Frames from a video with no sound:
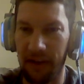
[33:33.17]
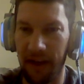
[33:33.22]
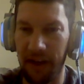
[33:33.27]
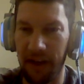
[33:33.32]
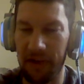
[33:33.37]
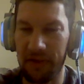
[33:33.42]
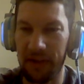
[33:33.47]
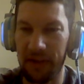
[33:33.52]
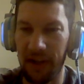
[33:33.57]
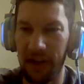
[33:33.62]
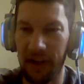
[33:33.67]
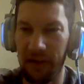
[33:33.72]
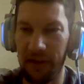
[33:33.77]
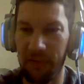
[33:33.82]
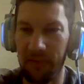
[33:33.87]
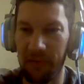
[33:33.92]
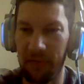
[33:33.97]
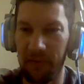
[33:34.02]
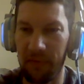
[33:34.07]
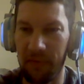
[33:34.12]
Are you
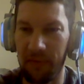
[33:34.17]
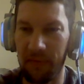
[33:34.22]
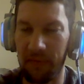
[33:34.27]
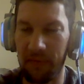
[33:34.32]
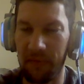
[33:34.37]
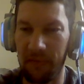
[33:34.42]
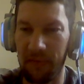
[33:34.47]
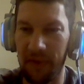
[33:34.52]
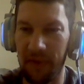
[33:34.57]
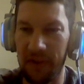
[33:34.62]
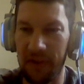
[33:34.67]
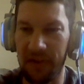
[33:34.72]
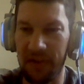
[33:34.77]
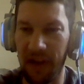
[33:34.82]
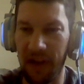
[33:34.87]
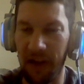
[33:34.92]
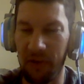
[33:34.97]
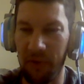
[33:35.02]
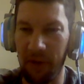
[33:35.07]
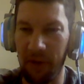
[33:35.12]
saying that
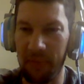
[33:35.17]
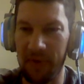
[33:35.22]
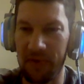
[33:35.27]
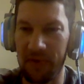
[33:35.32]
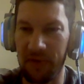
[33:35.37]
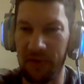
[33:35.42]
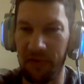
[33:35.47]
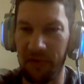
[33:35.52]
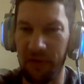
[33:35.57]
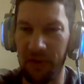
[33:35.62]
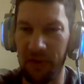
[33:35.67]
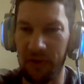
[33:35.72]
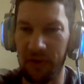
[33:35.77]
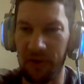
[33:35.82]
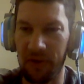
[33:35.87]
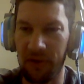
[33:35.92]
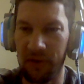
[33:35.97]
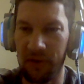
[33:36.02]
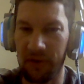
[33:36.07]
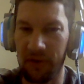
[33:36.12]
sound weapons of the
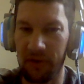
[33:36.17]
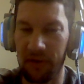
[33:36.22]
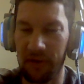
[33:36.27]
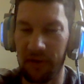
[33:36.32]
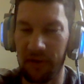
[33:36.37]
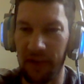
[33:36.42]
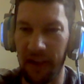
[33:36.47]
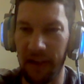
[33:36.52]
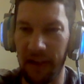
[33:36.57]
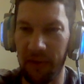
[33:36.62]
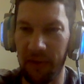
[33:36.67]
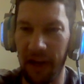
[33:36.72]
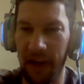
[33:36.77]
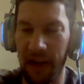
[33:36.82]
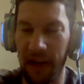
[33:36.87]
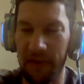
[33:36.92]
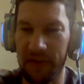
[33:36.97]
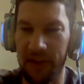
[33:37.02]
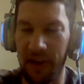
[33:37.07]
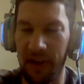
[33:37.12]
future? I think we
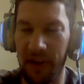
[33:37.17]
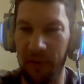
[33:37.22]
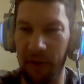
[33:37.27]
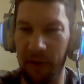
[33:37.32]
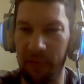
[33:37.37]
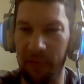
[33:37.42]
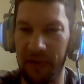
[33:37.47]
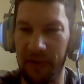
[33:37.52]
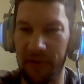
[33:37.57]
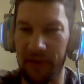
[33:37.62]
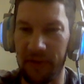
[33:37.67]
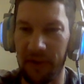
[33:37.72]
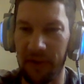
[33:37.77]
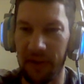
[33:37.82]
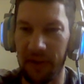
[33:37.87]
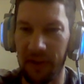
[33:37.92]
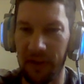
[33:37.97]
have sound weapons.